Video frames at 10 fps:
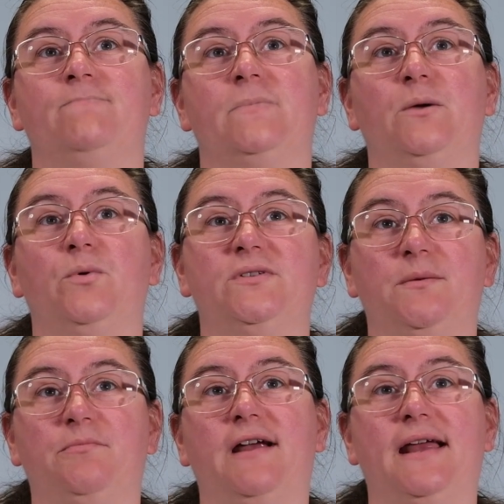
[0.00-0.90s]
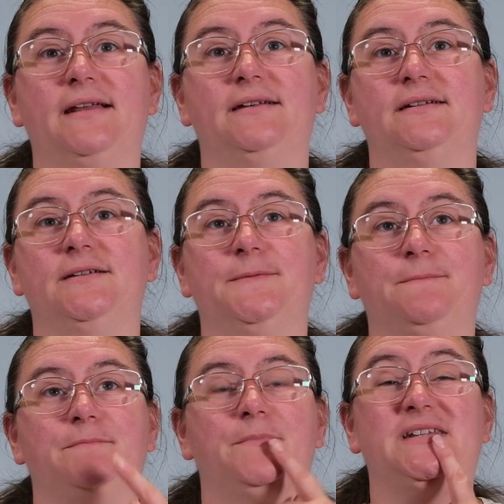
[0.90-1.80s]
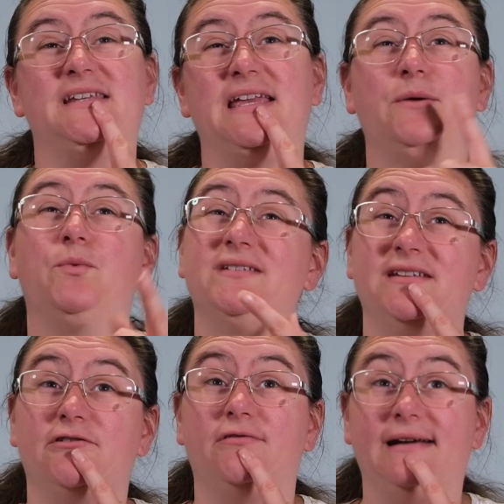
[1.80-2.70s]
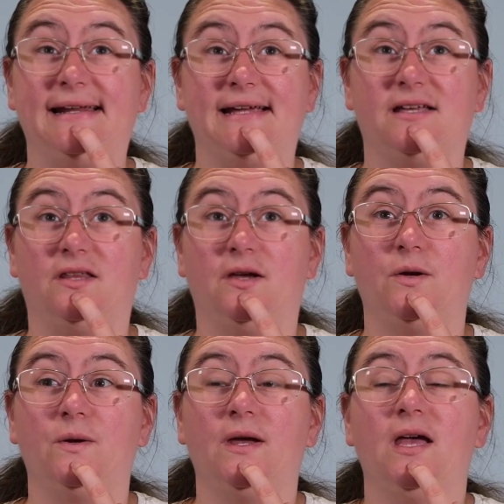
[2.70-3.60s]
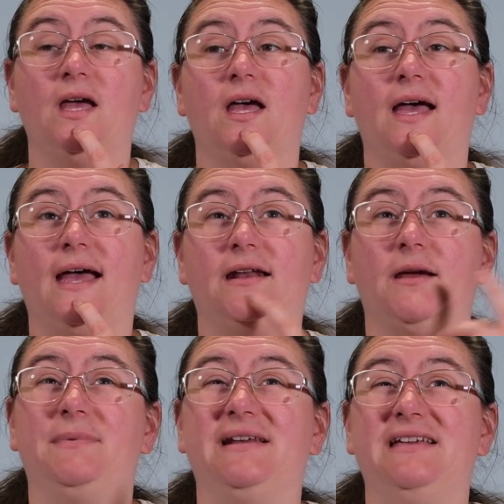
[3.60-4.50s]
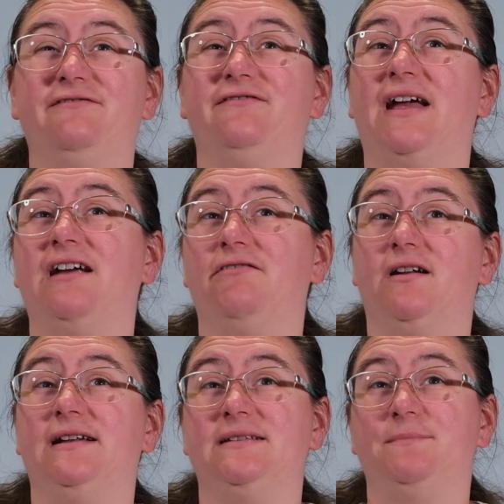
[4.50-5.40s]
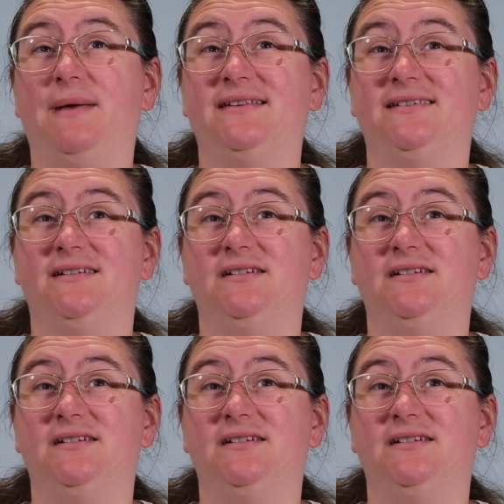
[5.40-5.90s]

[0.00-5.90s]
There was a brand, but it was acrylic though, and I believe Fair Isle is best